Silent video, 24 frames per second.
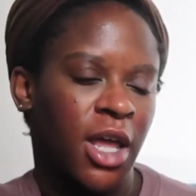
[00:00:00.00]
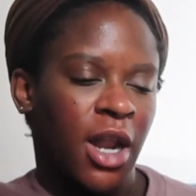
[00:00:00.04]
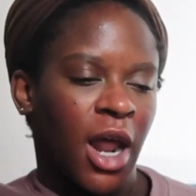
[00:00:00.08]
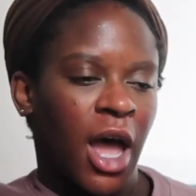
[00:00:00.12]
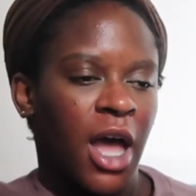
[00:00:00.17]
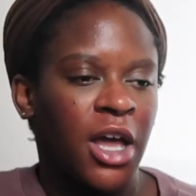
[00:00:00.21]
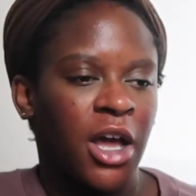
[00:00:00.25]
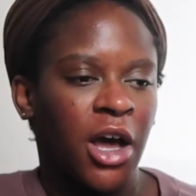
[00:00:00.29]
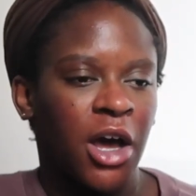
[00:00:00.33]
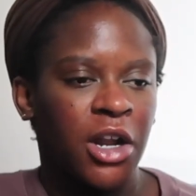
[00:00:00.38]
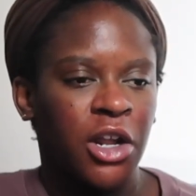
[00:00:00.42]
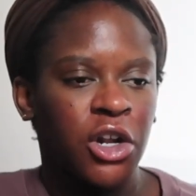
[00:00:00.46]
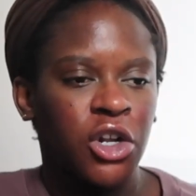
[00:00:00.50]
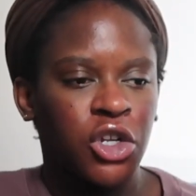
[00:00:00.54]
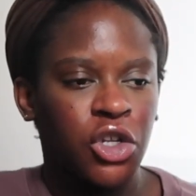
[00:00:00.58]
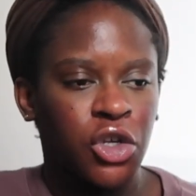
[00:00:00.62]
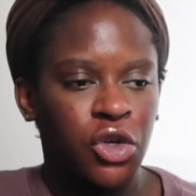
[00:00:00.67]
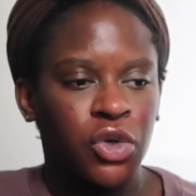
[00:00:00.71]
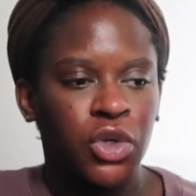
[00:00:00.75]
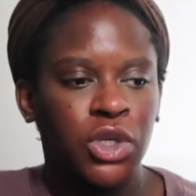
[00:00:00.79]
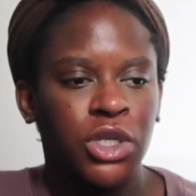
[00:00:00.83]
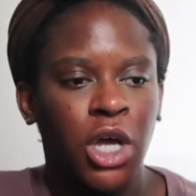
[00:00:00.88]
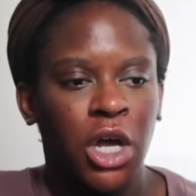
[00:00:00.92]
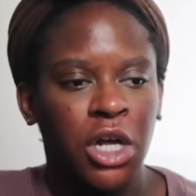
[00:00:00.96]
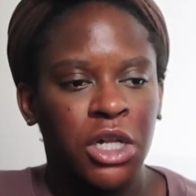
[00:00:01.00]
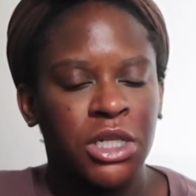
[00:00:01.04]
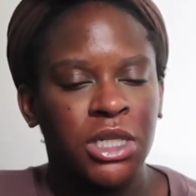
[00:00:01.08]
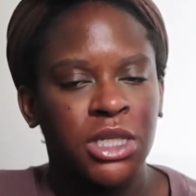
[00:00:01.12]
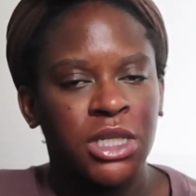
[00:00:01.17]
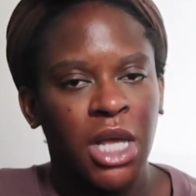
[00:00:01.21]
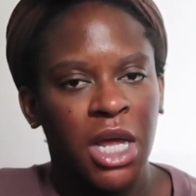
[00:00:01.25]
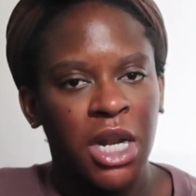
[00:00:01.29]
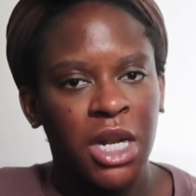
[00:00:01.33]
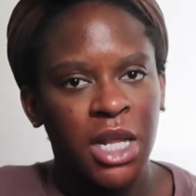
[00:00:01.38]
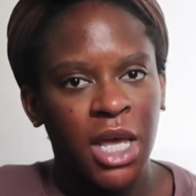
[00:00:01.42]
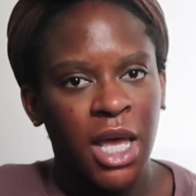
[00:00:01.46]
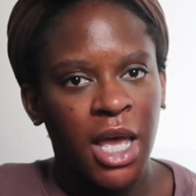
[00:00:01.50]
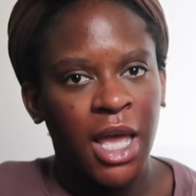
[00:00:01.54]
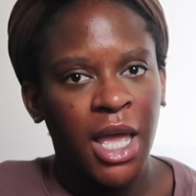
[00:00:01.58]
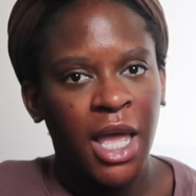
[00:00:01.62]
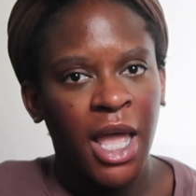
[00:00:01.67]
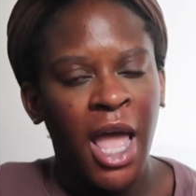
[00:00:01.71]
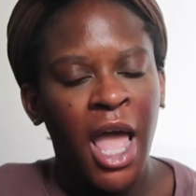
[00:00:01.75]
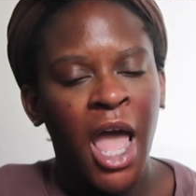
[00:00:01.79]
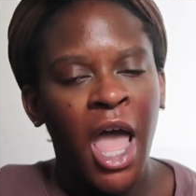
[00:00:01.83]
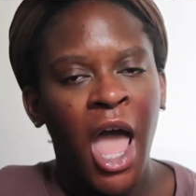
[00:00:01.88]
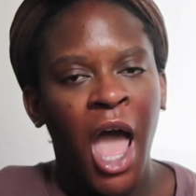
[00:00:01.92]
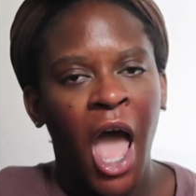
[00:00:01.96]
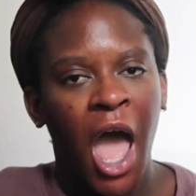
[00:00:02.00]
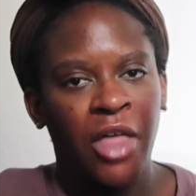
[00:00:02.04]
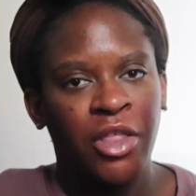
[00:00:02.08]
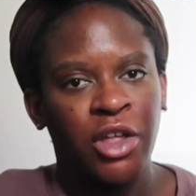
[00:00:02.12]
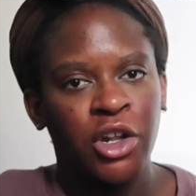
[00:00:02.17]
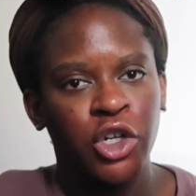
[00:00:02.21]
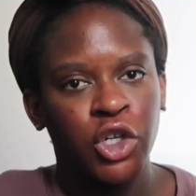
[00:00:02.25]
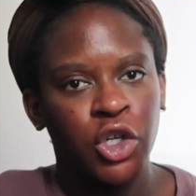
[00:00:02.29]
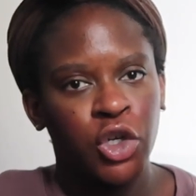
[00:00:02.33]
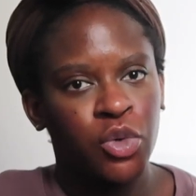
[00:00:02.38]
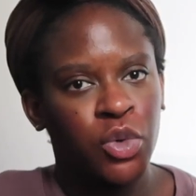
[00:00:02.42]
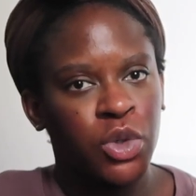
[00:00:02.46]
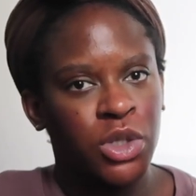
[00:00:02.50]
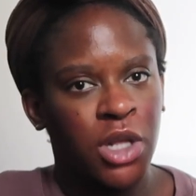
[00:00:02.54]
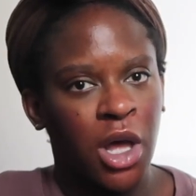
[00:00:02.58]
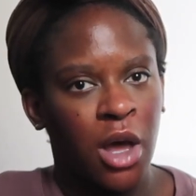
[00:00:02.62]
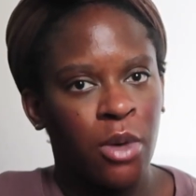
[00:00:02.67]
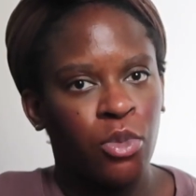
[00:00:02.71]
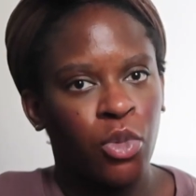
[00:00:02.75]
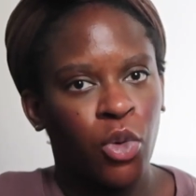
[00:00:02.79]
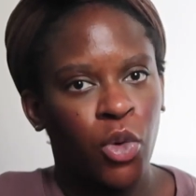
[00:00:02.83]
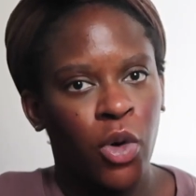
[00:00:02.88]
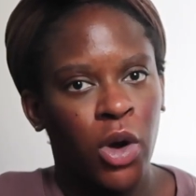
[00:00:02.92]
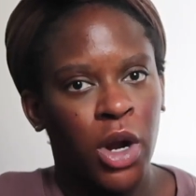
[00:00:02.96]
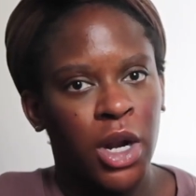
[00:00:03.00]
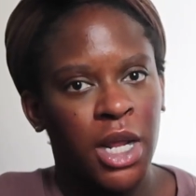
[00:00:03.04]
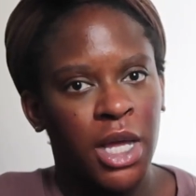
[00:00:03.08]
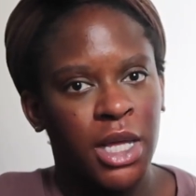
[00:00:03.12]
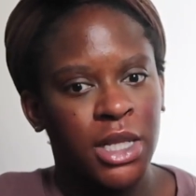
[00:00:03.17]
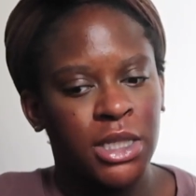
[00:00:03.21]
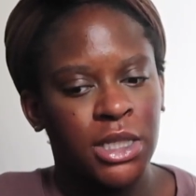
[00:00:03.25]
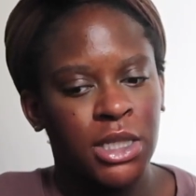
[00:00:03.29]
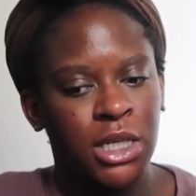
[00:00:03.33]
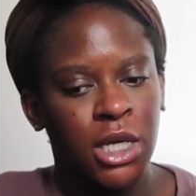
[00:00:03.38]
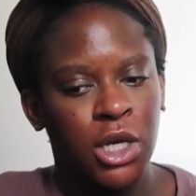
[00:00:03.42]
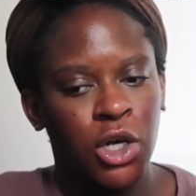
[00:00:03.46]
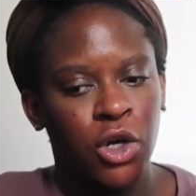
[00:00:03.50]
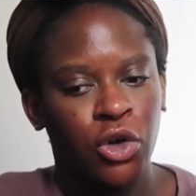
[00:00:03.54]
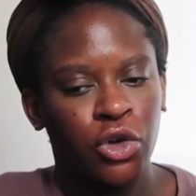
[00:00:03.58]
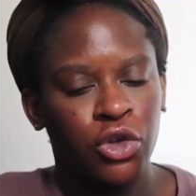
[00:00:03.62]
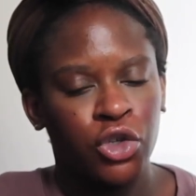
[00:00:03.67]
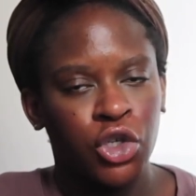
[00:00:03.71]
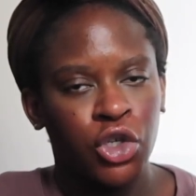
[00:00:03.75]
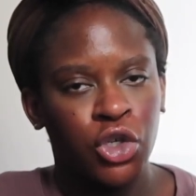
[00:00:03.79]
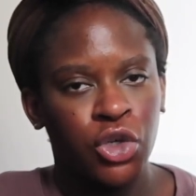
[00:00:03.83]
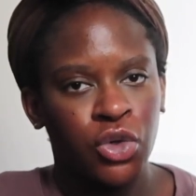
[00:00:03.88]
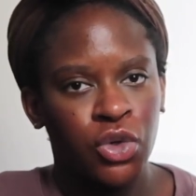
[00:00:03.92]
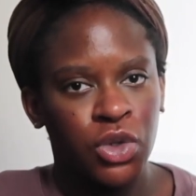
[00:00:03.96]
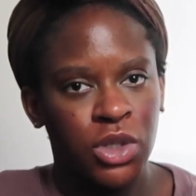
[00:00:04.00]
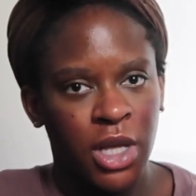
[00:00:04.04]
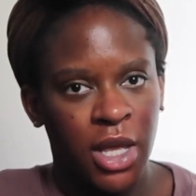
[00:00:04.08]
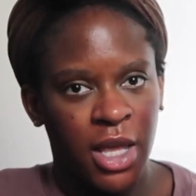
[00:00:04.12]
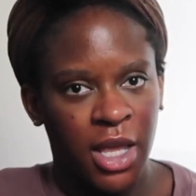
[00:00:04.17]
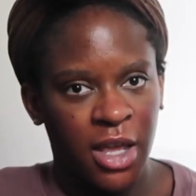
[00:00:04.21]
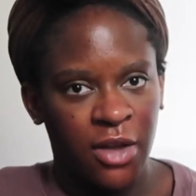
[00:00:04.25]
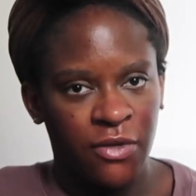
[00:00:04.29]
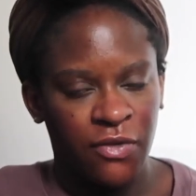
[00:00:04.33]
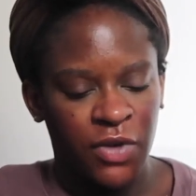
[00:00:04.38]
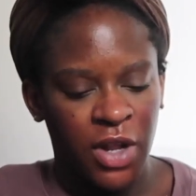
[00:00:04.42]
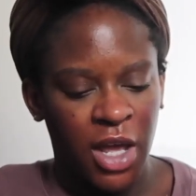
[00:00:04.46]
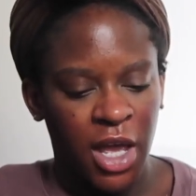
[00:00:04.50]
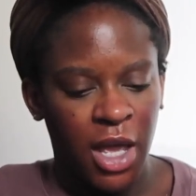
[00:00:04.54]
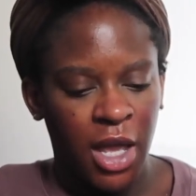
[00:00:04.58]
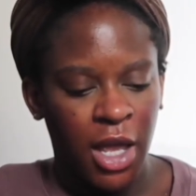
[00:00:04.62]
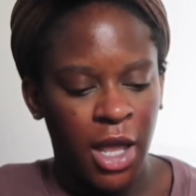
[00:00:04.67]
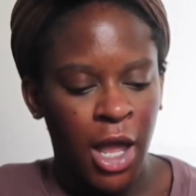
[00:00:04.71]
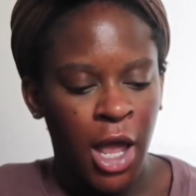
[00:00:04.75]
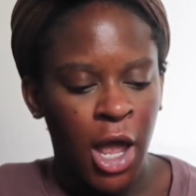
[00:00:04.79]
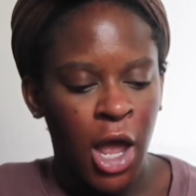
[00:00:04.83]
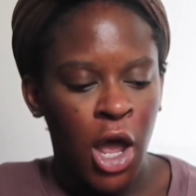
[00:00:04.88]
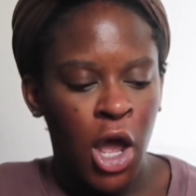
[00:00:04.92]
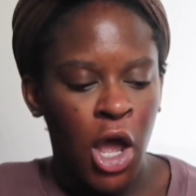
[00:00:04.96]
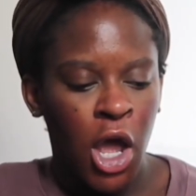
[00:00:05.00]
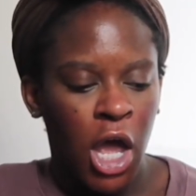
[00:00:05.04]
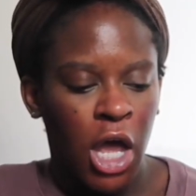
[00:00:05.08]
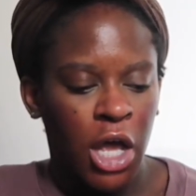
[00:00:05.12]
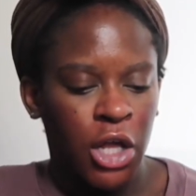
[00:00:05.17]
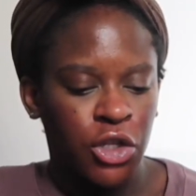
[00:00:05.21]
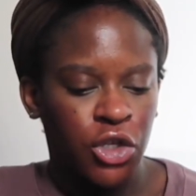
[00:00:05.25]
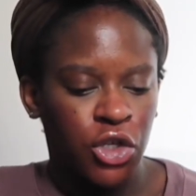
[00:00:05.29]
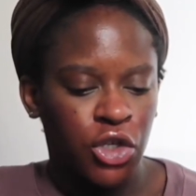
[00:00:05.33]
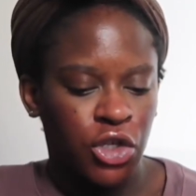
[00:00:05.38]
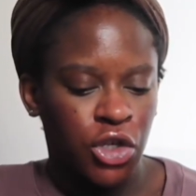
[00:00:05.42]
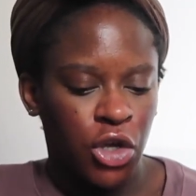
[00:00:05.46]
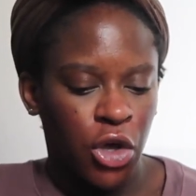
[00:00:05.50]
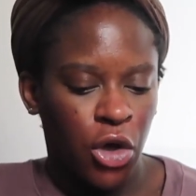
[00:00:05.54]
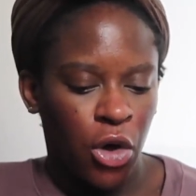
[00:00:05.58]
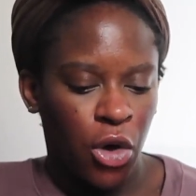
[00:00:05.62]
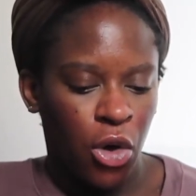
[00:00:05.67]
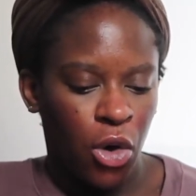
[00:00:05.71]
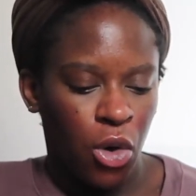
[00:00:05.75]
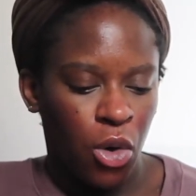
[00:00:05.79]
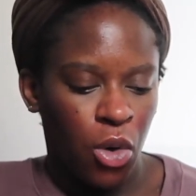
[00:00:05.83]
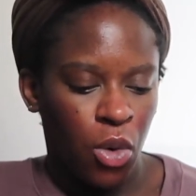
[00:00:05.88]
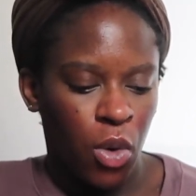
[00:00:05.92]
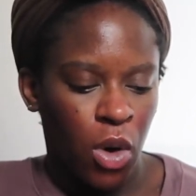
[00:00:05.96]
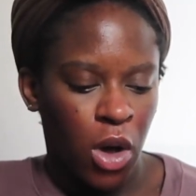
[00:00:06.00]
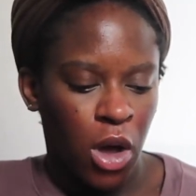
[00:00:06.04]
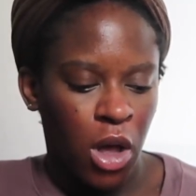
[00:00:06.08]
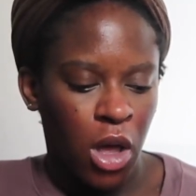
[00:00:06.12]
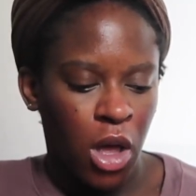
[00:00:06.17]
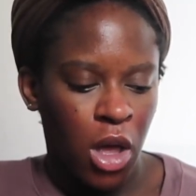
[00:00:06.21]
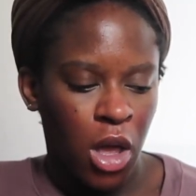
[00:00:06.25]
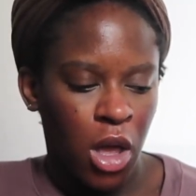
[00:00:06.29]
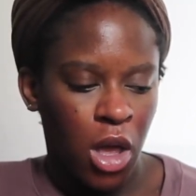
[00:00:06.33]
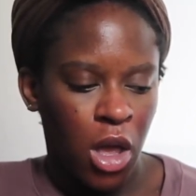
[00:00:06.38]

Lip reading: I got induced on Sunday, and then Jude was not born until Tuesday evening. And so